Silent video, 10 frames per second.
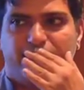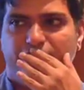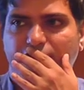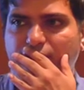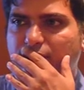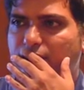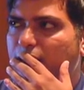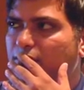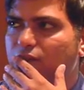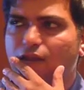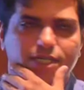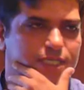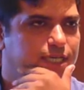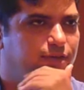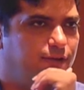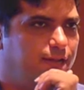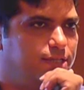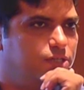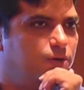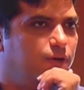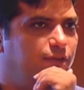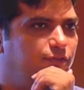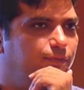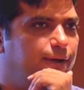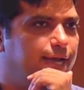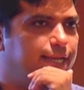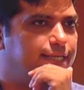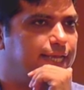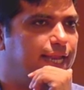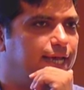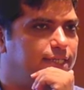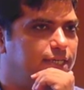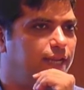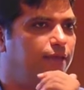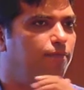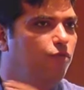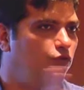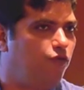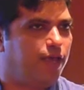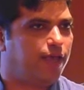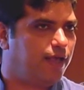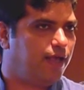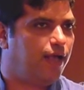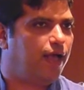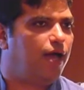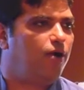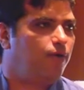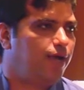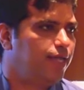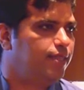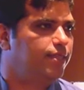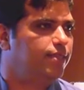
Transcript: the uh, velocity one. So if my data is really moving, how do I